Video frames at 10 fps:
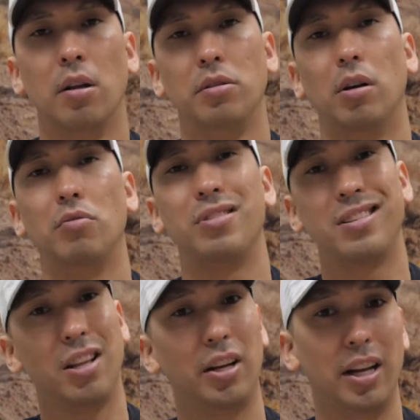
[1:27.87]
So
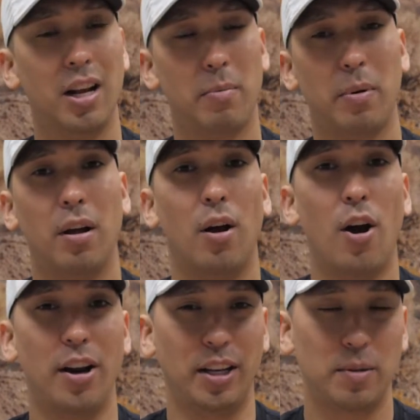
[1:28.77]
just looking up
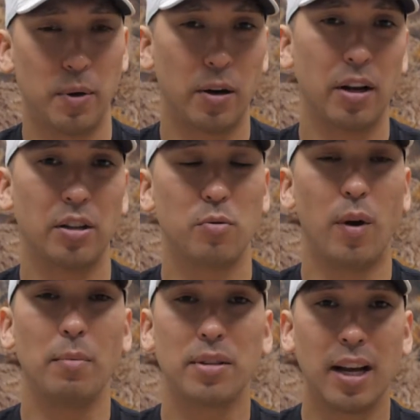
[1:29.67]
on Experian's
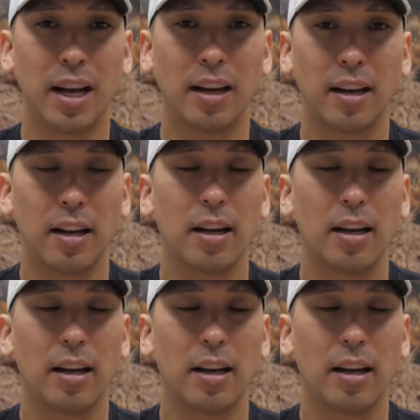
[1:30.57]
website,